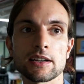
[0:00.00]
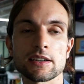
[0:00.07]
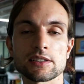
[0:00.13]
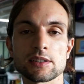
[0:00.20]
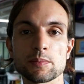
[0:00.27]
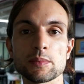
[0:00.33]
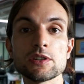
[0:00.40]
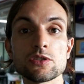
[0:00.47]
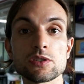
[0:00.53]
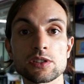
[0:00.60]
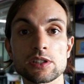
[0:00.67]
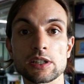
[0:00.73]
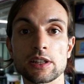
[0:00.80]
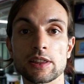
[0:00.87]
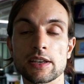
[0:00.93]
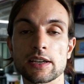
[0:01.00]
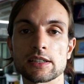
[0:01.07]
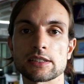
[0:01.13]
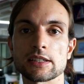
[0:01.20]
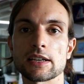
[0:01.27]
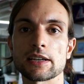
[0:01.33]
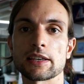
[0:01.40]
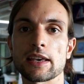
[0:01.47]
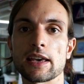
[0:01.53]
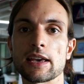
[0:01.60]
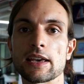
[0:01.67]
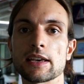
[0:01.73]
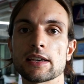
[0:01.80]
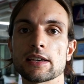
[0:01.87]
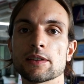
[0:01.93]
Some interesting things like
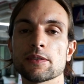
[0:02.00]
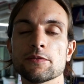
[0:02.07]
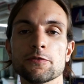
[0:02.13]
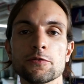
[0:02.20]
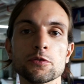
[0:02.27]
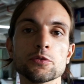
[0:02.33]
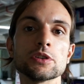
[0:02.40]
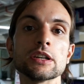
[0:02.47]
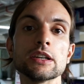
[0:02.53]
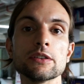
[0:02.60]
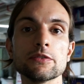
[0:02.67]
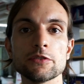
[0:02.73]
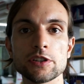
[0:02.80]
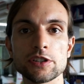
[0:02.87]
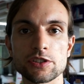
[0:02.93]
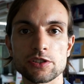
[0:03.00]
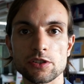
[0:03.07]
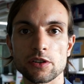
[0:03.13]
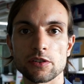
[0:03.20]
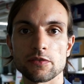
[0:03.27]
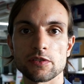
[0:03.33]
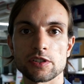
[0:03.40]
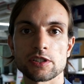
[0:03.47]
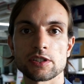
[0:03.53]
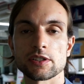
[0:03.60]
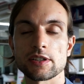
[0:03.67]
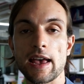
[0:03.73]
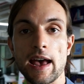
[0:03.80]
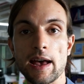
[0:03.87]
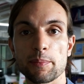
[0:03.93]
a food delivery
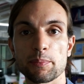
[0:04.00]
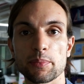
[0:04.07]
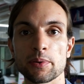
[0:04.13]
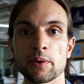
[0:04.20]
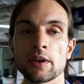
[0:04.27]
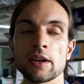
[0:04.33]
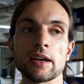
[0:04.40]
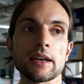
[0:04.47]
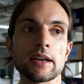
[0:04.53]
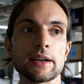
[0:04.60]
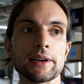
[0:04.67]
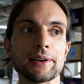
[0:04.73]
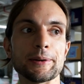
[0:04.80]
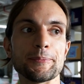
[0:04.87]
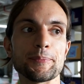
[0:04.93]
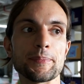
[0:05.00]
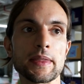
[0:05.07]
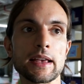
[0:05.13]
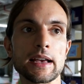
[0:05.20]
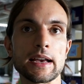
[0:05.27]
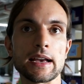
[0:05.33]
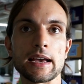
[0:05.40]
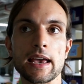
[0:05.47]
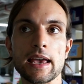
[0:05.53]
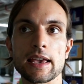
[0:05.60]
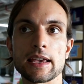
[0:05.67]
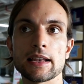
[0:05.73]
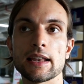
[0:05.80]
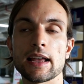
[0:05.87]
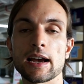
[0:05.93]
service app,
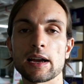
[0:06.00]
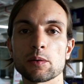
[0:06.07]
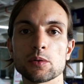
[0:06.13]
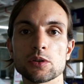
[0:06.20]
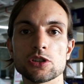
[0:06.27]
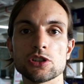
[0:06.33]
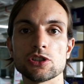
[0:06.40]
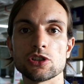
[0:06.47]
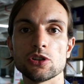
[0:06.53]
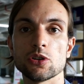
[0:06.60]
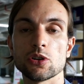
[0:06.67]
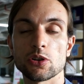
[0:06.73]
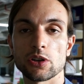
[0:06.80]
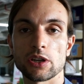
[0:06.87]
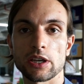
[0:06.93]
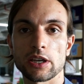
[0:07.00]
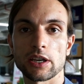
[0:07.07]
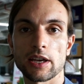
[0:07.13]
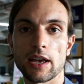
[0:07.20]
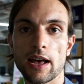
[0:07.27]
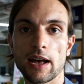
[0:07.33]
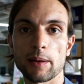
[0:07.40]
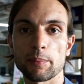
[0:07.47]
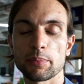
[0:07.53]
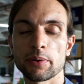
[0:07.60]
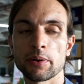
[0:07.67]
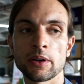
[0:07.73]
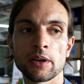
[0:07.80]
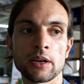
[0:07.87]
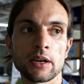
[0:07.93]
a language learning app,
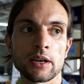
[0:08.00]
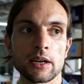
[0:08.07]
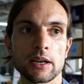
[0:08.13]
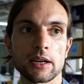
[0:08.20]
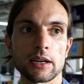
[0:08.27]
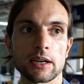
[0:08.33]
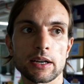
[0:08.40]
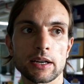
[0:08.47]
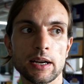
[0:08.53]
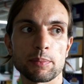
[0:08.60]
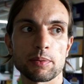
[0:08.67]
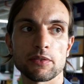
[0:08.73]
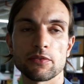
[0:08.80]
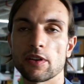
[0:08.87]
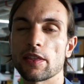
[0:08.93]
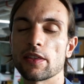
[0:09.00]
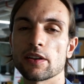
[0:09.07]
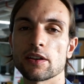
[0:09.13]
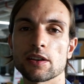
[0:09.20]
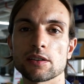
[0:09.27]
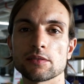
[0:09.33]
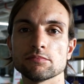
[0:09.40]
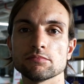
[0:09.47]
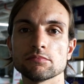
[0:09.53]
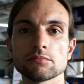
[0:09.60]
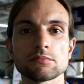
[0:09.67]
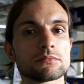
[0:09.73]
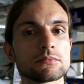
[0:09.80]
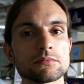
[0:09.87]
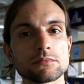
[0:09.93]
a couple of other
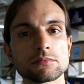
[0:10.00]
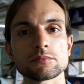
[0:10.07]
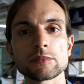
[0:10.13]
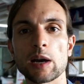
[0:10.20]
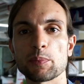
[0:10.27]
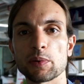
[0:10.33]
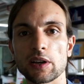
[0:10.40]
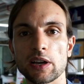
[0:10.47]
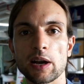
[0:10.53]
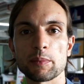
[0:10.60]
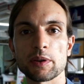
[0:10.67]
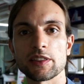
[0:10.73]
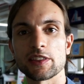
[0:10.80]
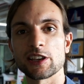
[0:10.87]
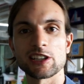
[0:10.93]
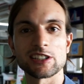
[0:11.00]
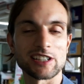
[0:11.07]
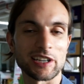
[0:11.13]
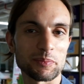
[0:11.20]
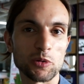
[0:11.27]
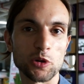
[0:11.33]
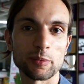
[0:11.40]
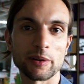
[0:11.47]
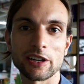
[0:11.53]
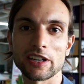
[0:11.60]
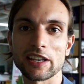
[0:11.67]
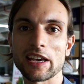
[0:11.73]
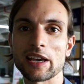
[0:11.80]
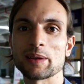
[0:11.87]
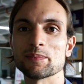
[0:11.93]
up-and-coming things like mobile
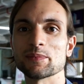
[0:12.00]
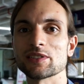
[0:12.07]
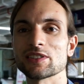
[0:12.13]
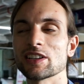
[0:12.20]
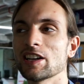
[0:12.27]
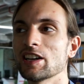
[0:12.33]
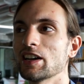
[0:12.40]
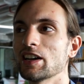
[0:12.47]
games.